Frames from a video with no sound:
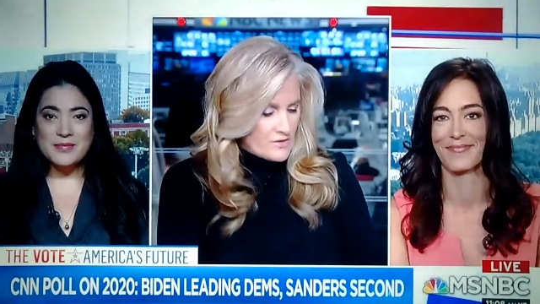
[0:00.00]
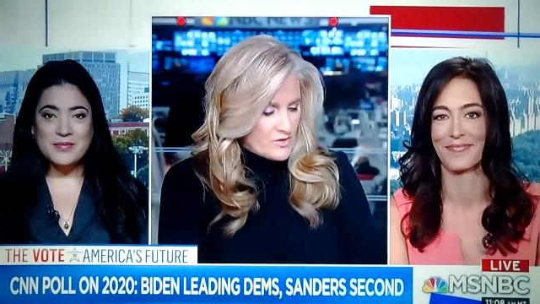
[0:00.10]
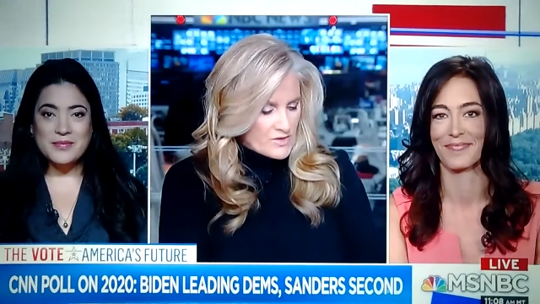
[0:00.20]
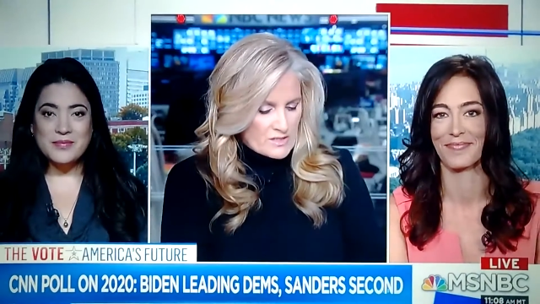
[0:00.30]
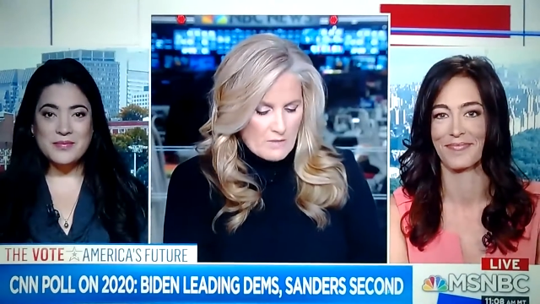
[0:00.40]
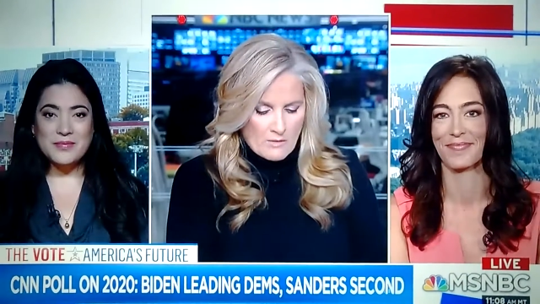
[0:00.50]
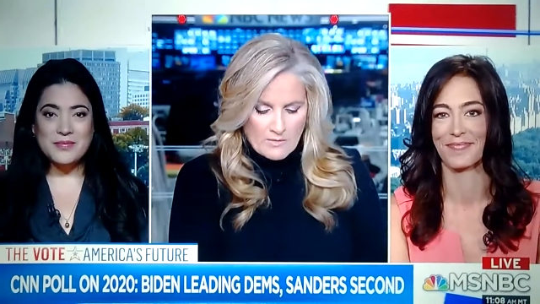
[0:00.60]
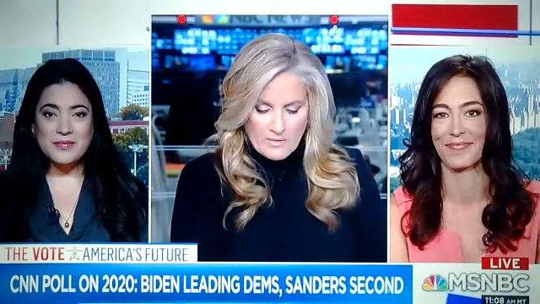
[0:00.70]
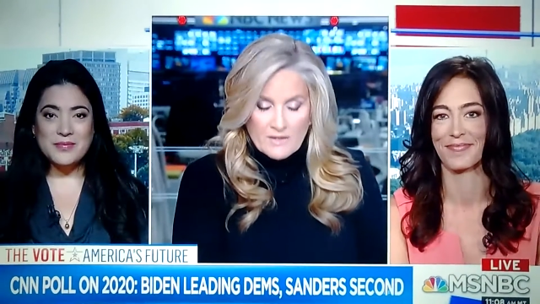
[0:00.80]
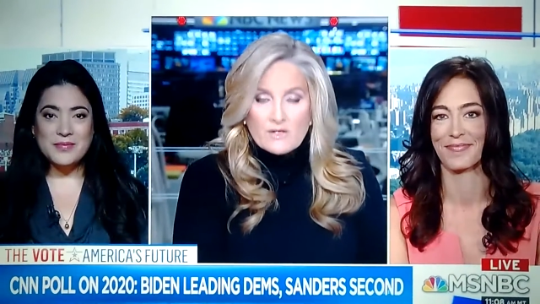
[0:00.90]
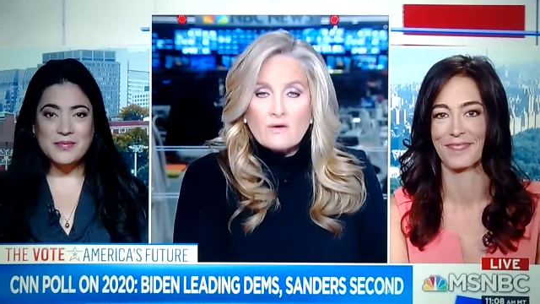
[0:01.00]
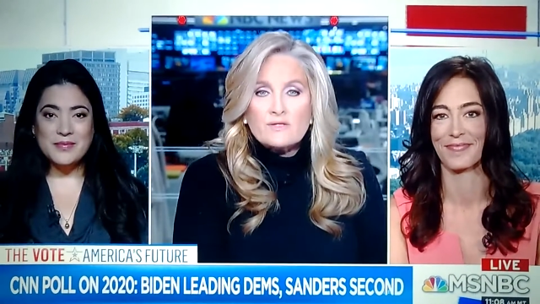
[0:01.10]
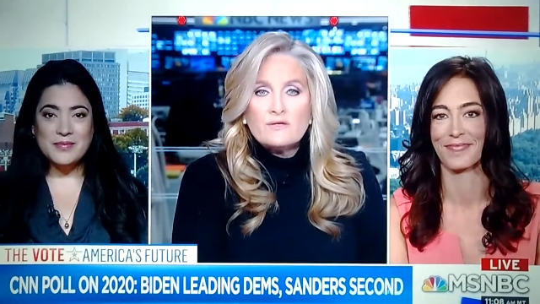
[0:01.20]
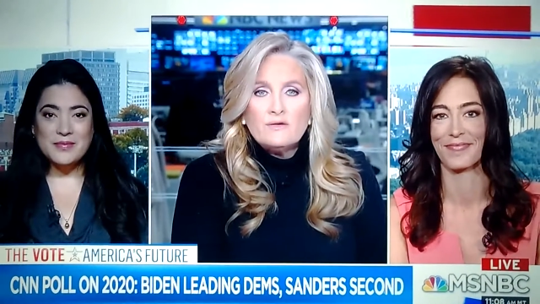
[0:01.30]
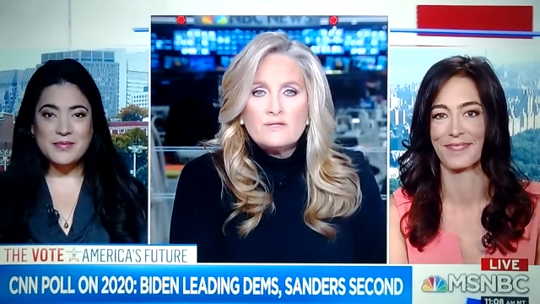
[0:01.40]
Speaker 1: in just a moment because also
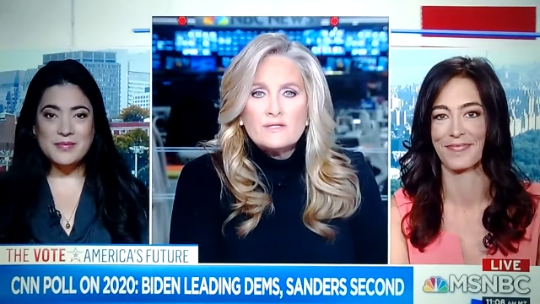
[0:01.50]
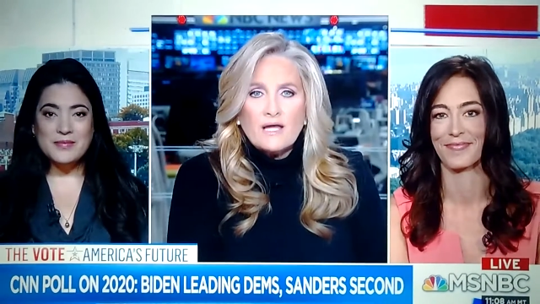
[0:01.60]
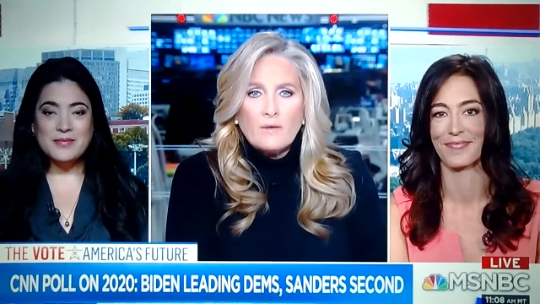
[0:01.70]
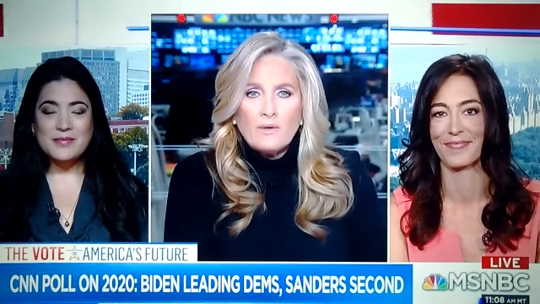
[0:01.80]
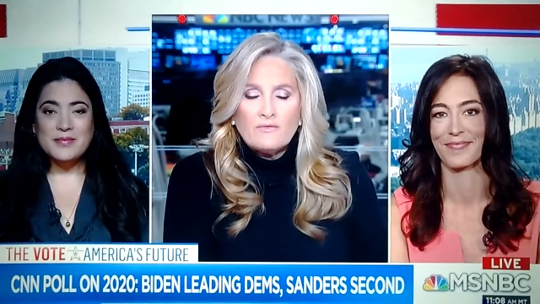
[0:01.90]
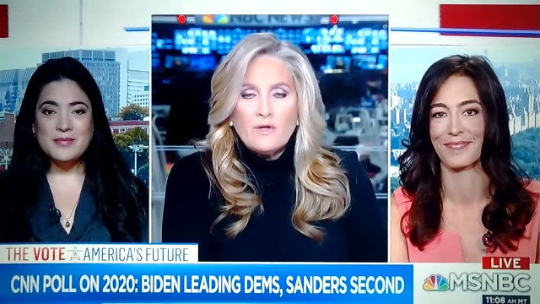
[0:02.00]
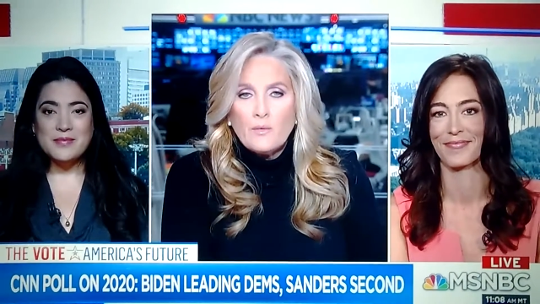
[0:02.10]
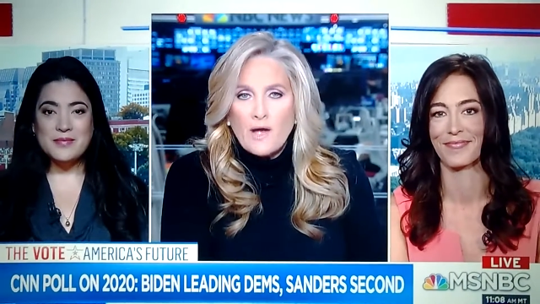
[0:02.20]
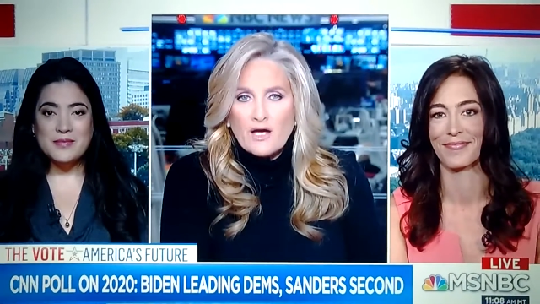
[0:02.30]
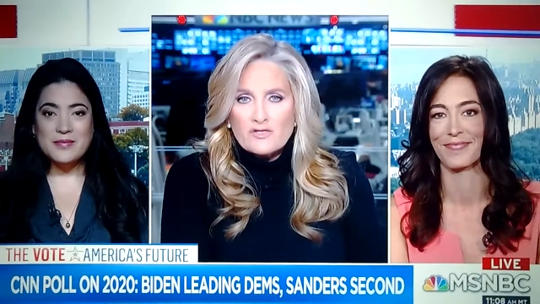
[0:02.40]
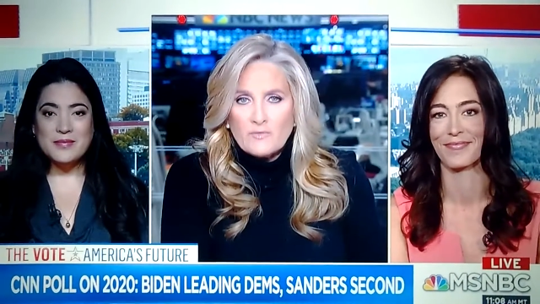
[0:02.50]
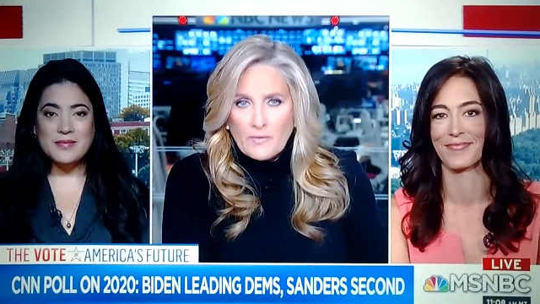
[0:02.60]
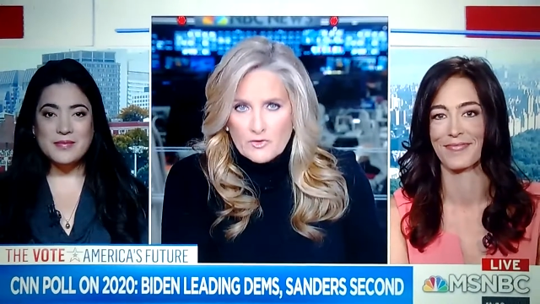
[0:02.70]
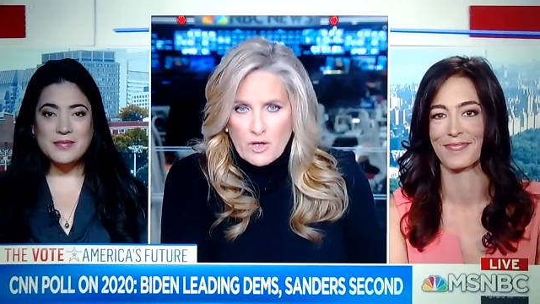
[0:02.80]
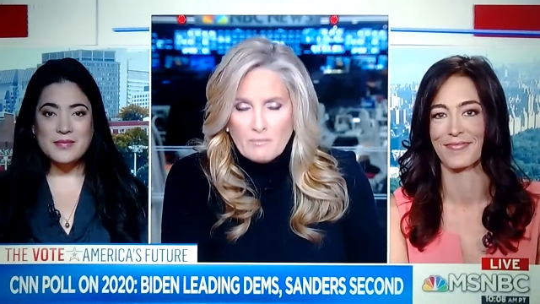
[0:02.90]
new today, we have new reaction from the
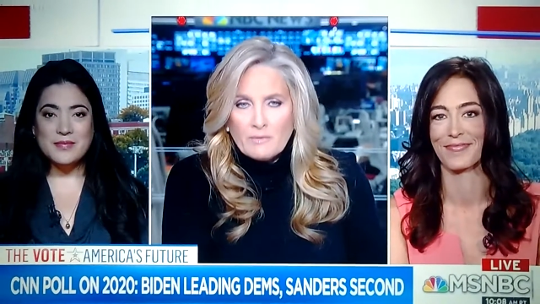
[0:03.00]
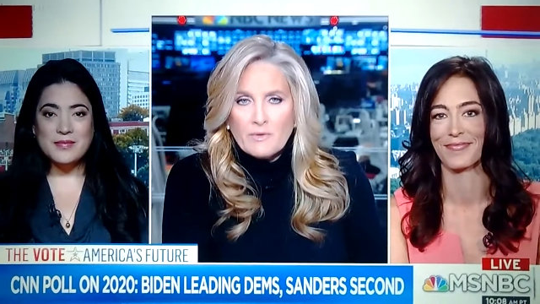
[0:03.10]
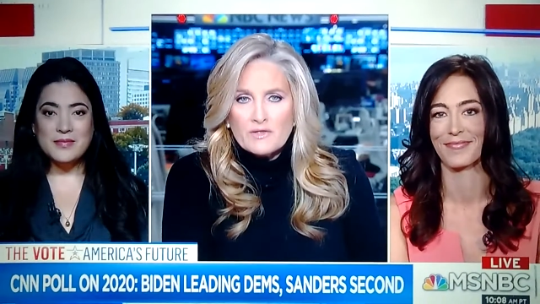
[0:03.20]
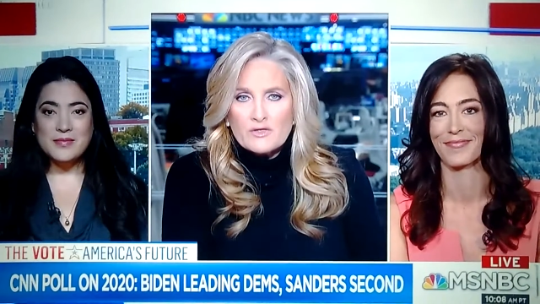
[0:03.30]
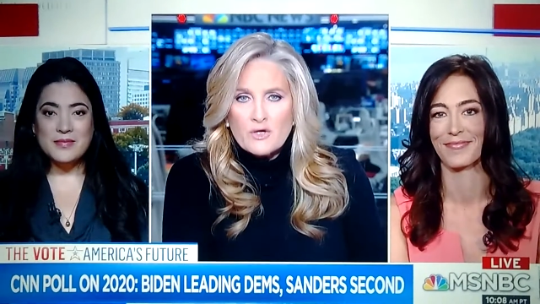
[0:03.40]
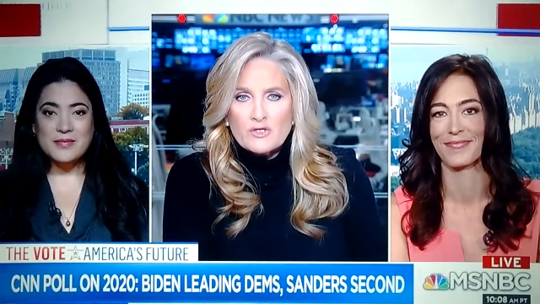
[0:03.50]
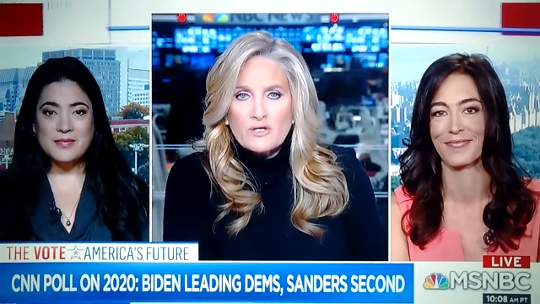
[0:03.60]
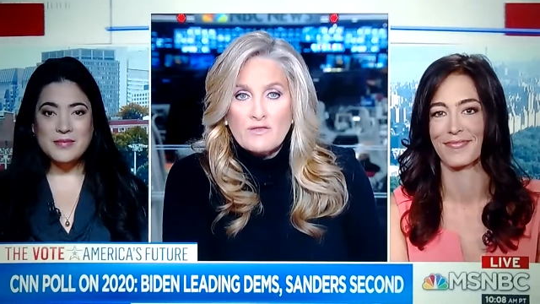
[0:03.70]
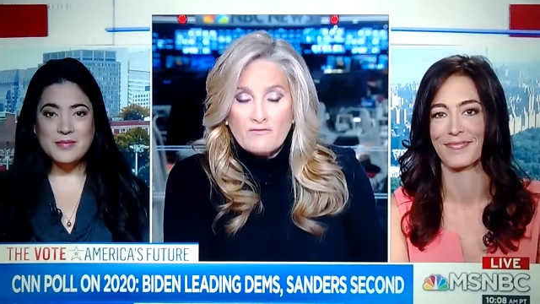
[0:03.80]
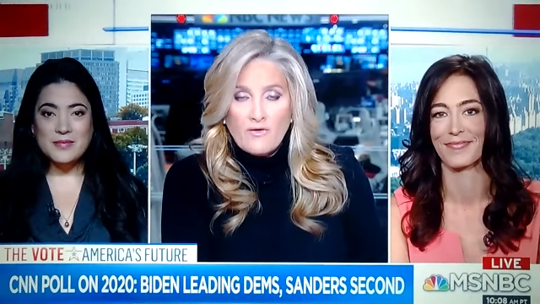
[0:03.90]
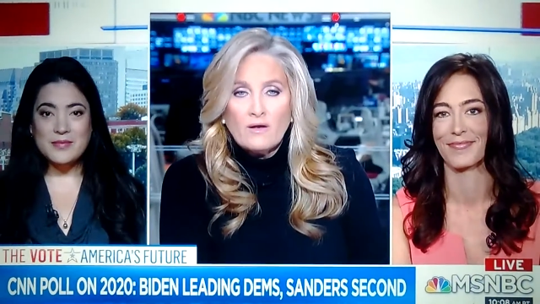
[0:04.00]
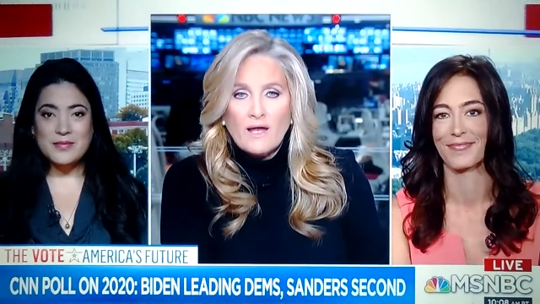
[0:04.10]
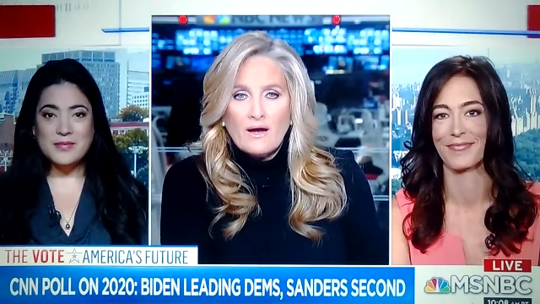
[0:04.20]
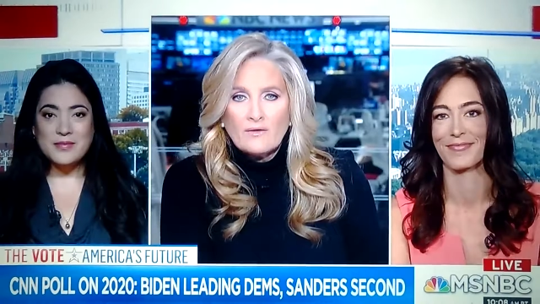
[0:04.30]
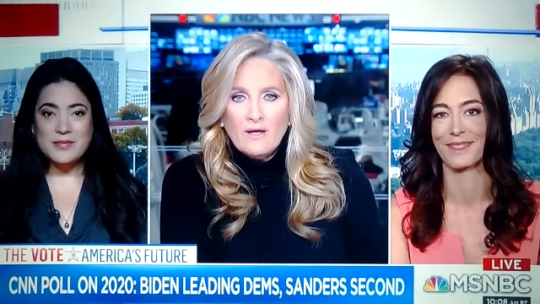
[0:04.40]
Trump administration and the
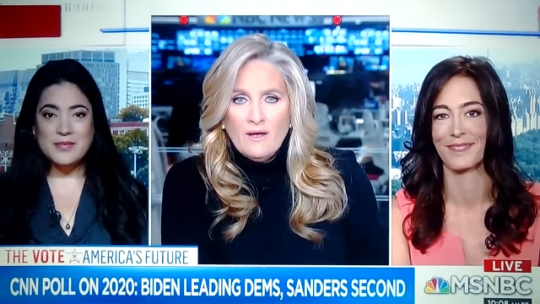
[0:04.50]
fallout